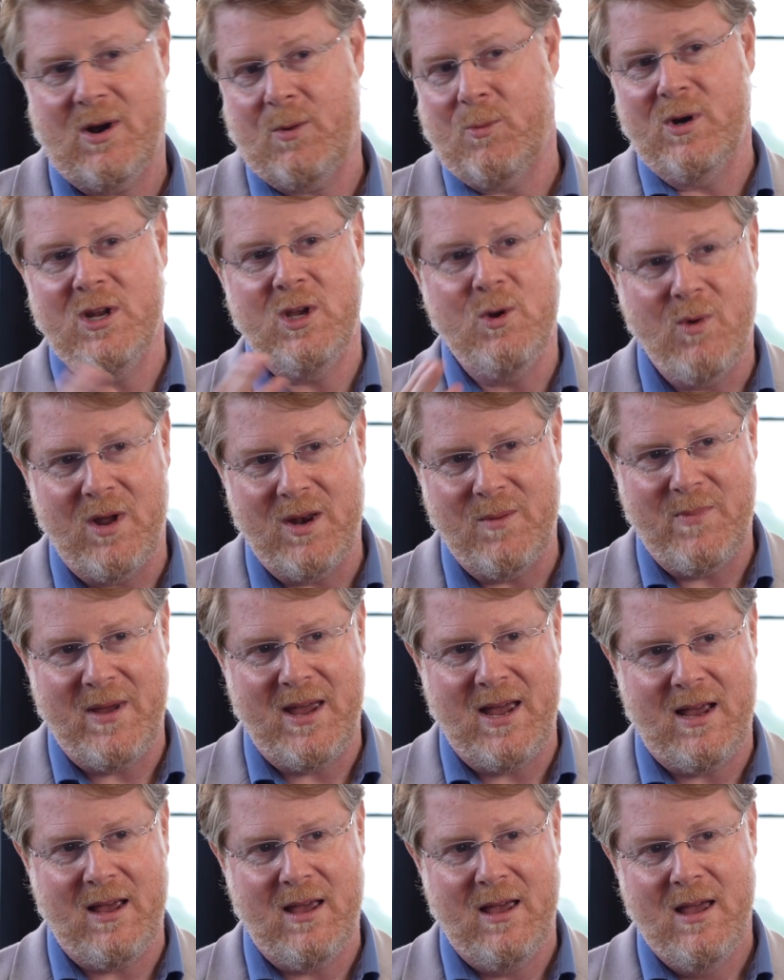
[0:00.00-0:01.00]
all right, what do you want to
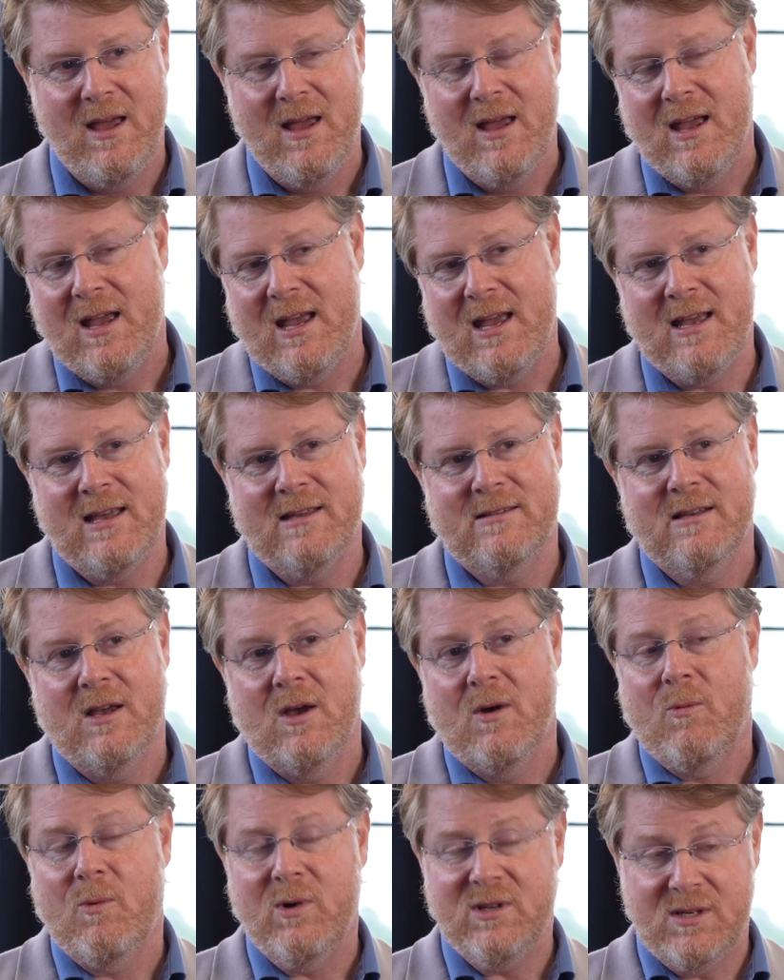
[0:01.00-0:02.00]
pick, is
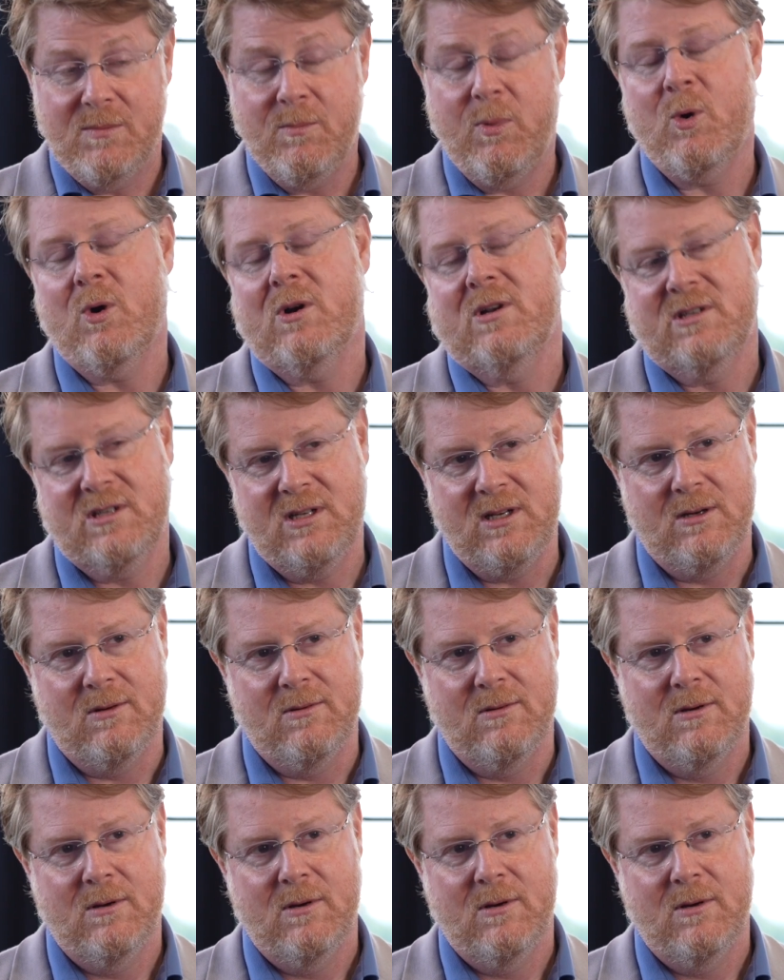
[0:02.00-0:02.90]
what's important to you?